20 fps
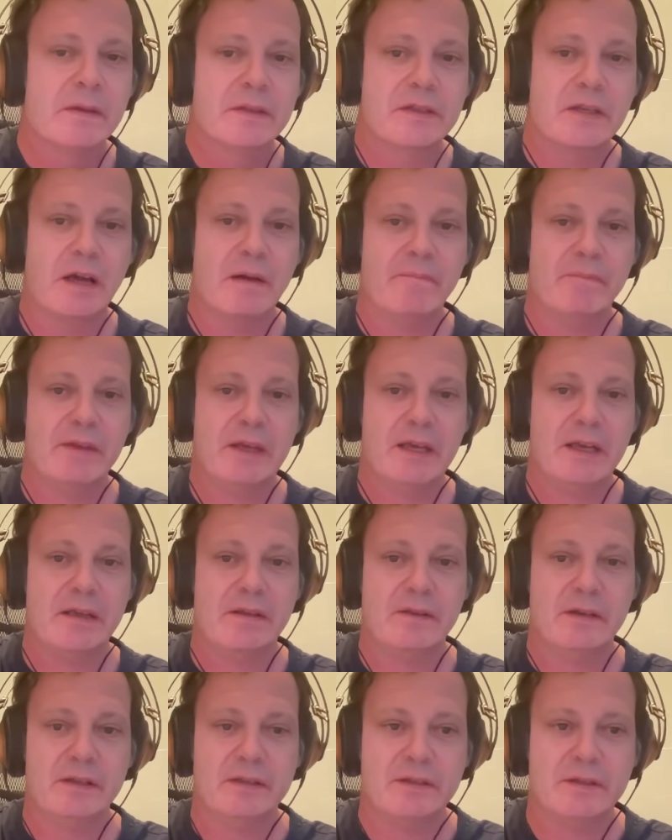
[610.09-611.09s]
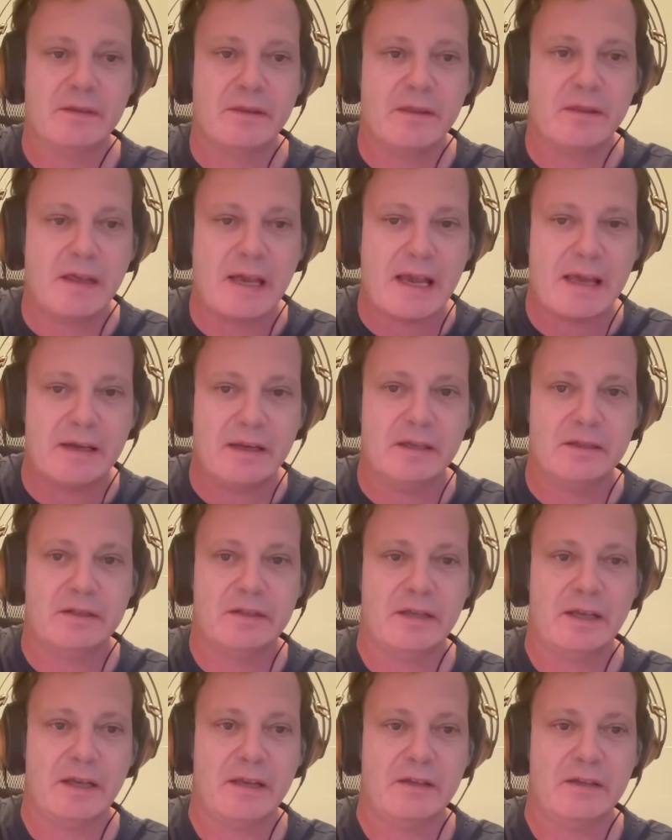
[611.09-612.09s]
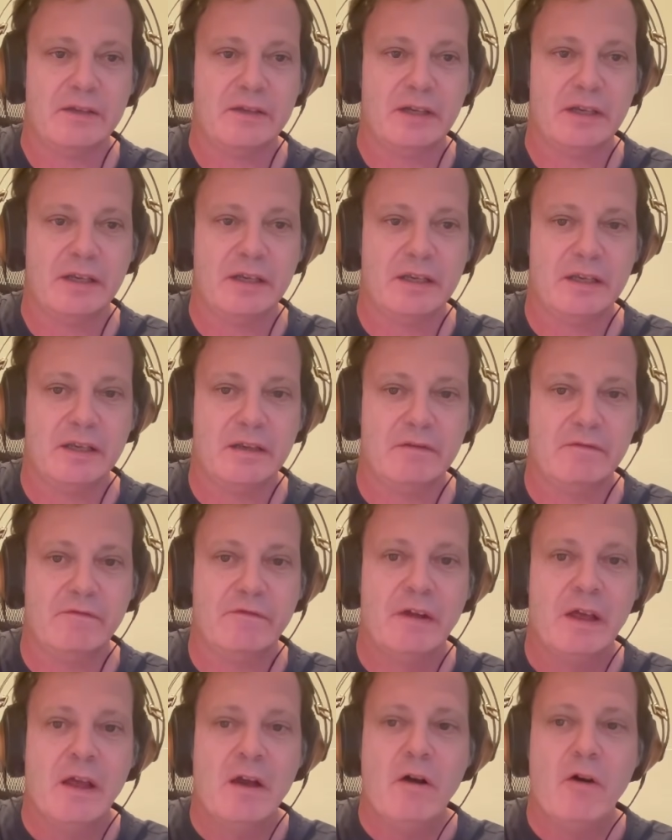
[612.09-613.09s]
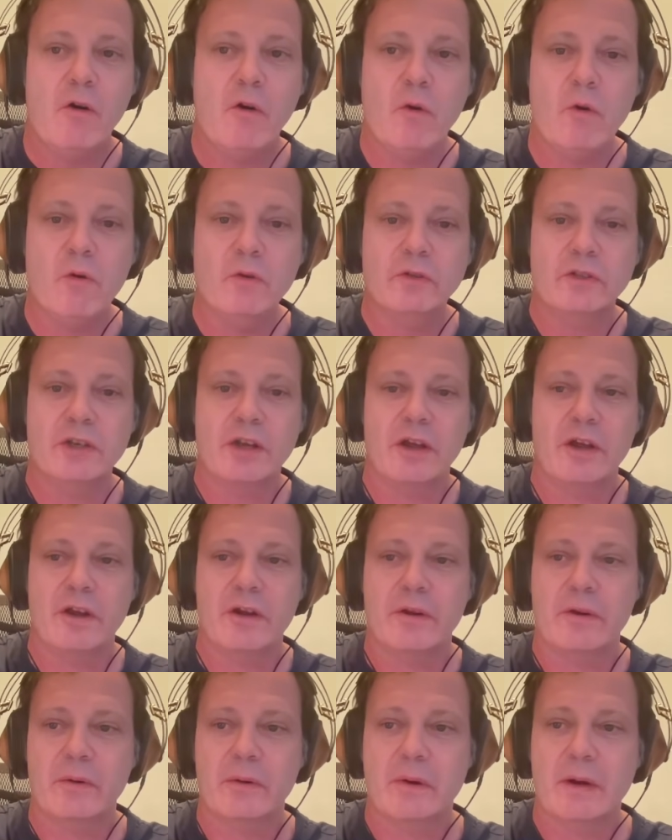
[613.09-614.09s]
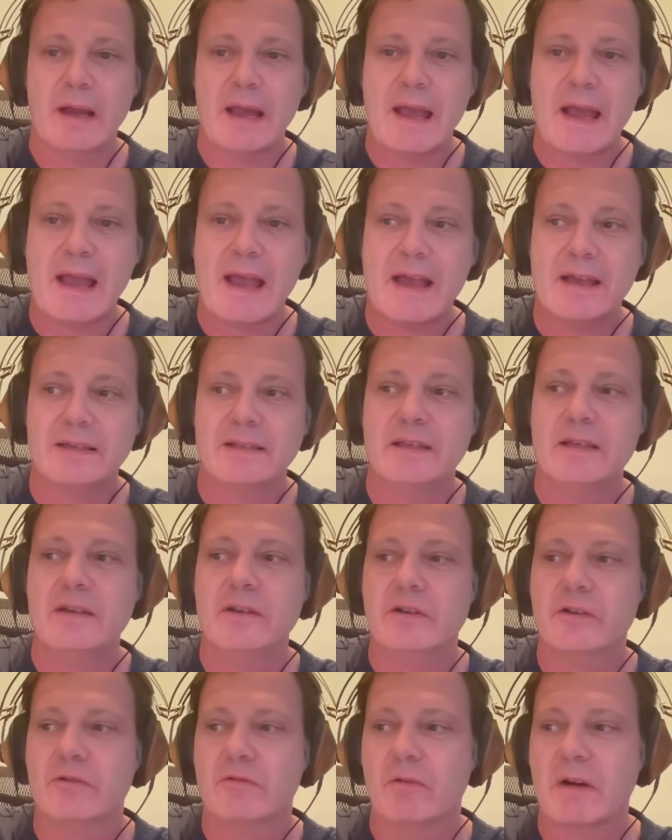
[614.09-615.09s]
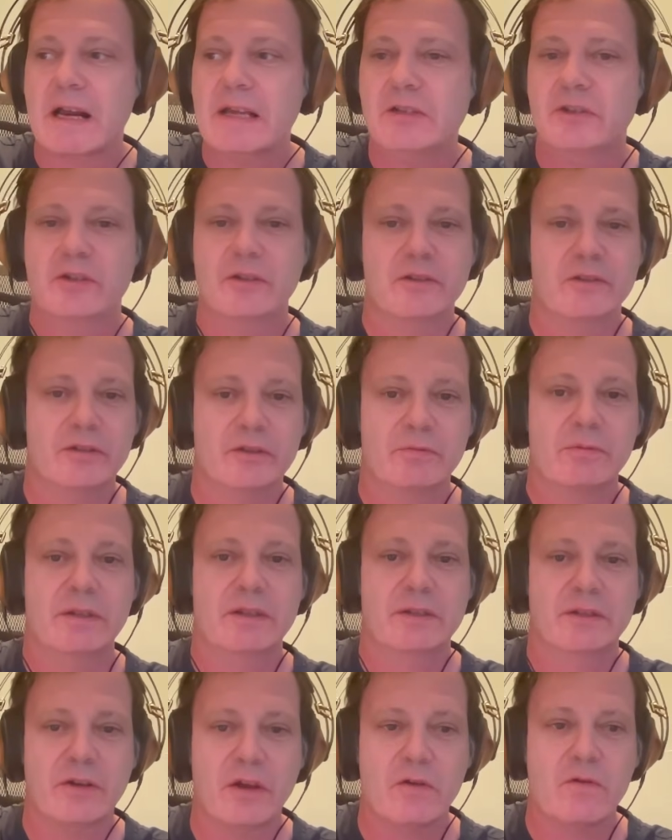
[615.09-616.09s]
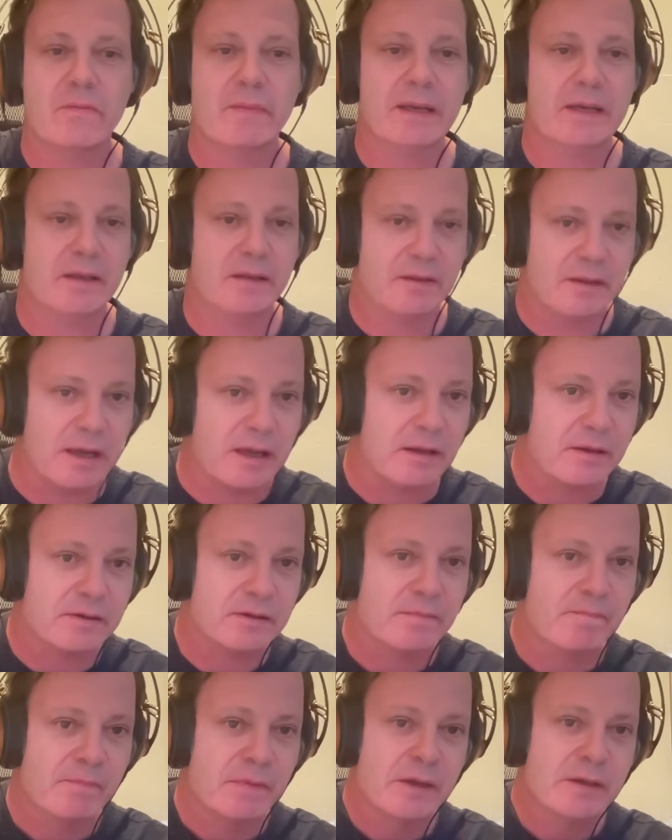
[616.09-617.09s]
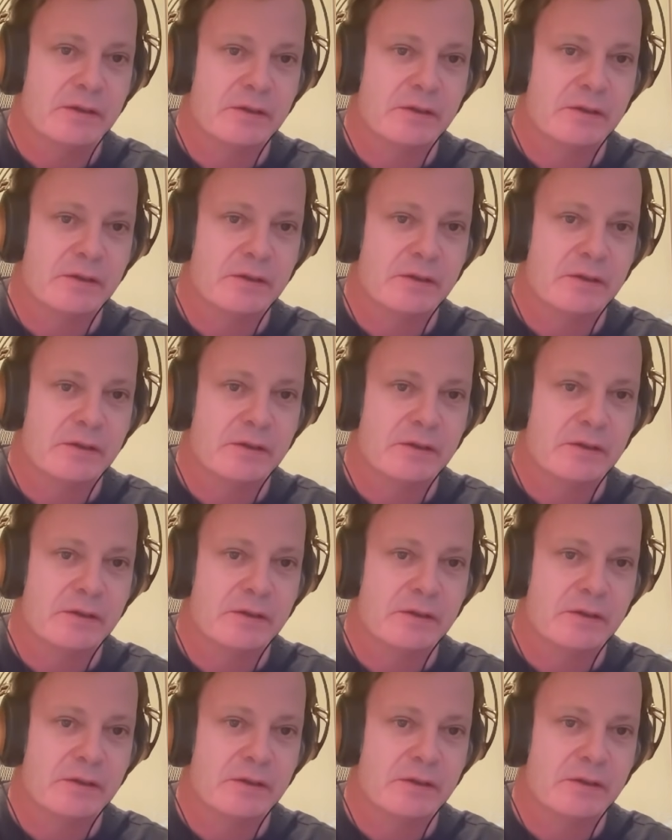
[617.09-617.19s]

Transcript: Something that's that extensive also has integrations with so many things.